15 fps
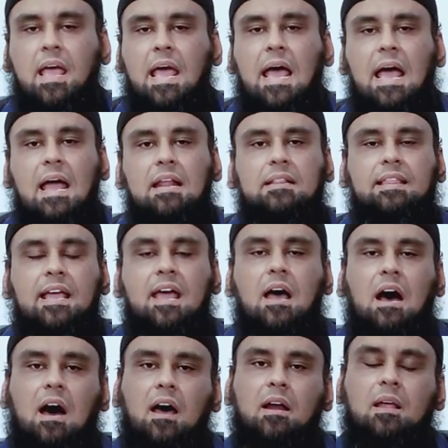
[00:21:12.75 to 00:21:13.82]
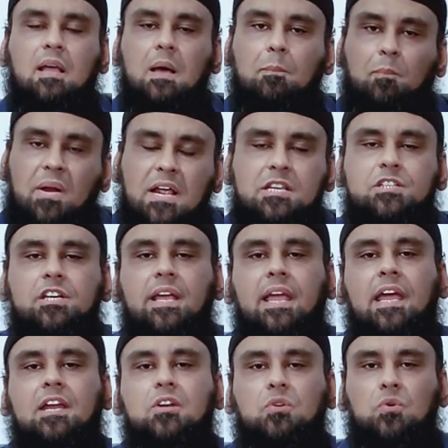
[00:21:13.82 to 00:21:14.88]
and they are plunging
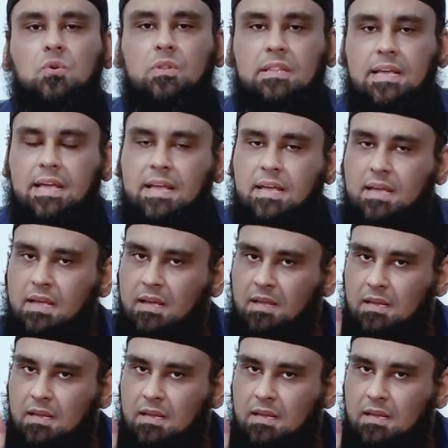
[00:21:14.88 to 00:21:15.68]
into the